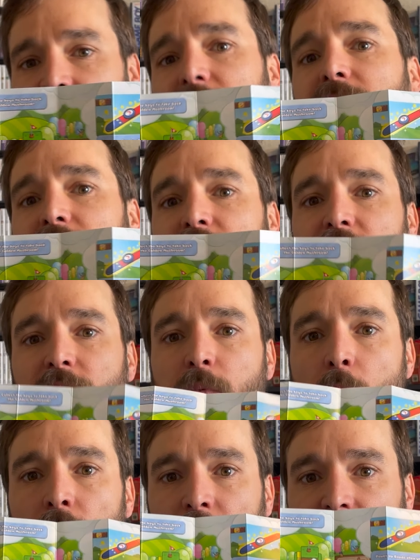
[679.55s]
to
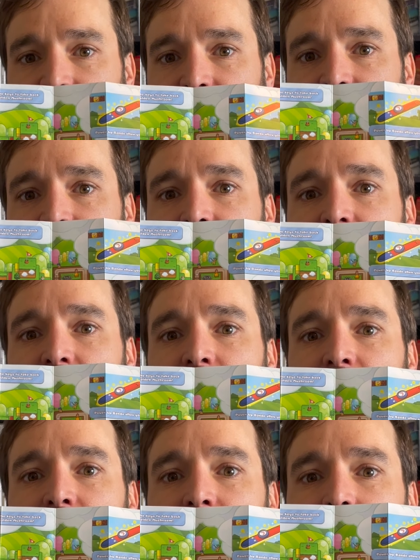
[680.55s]
thwart
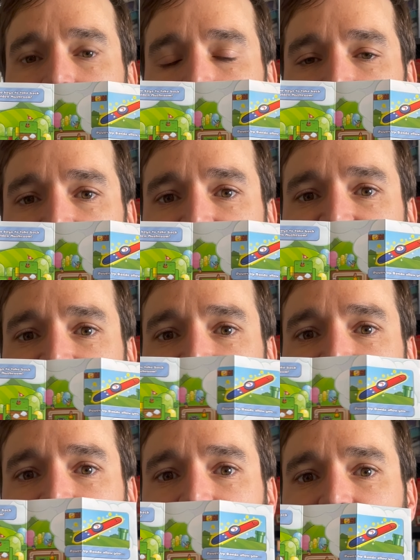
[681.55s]
Bowser
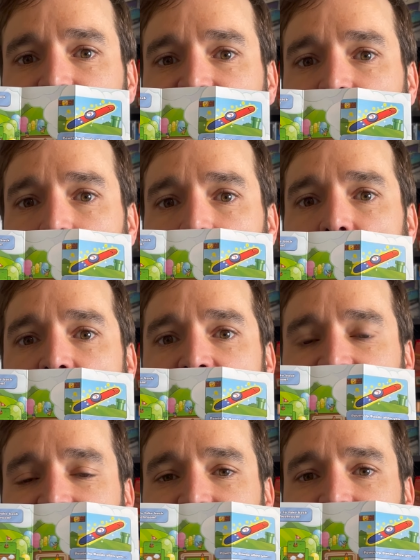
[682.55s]
Jr.'s
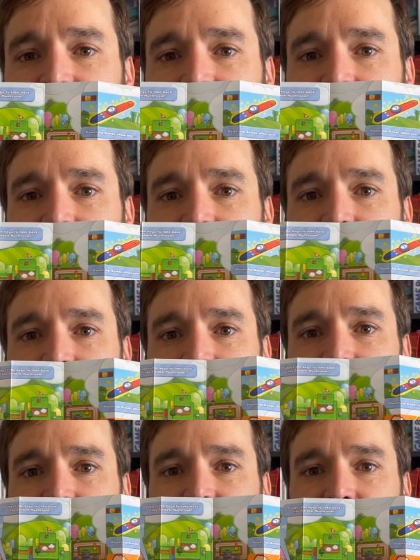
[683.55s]
plot
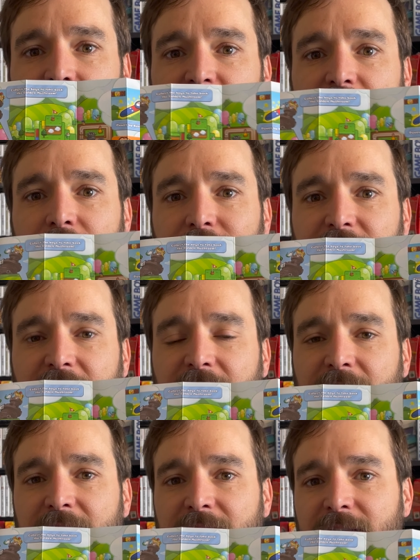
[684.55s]
to steal the
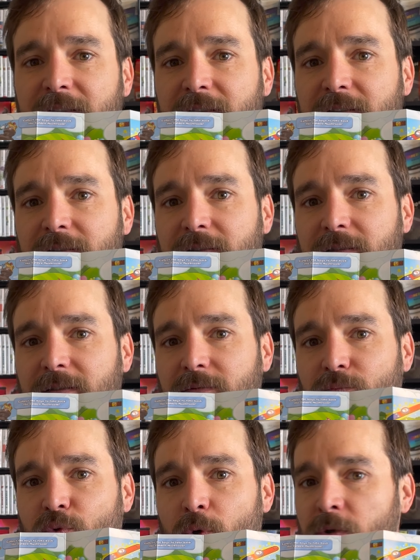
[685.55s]
keys,
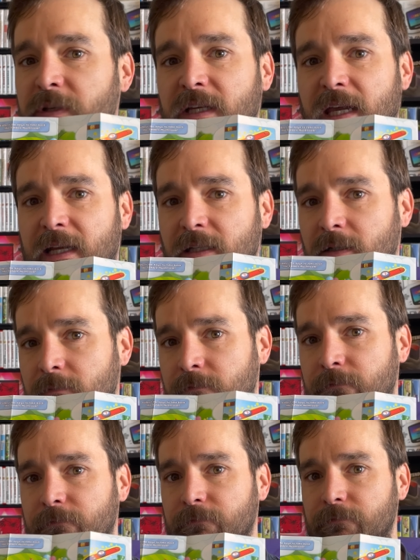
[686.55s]
rule the kingdom,
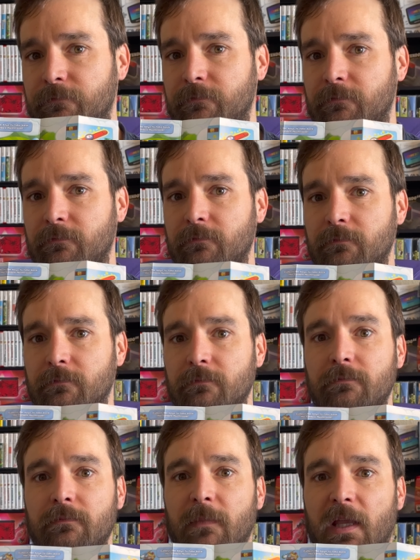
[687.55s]

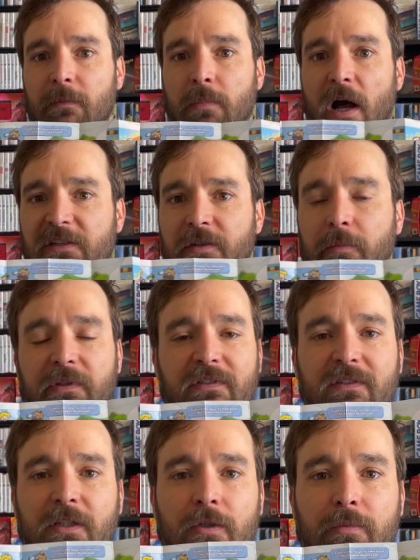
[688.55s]
possibly
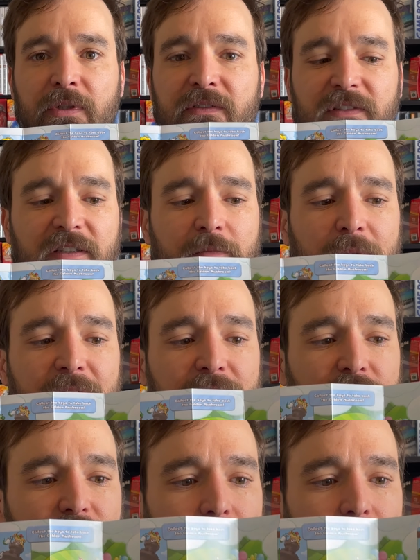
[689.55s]
steal Princess Peach.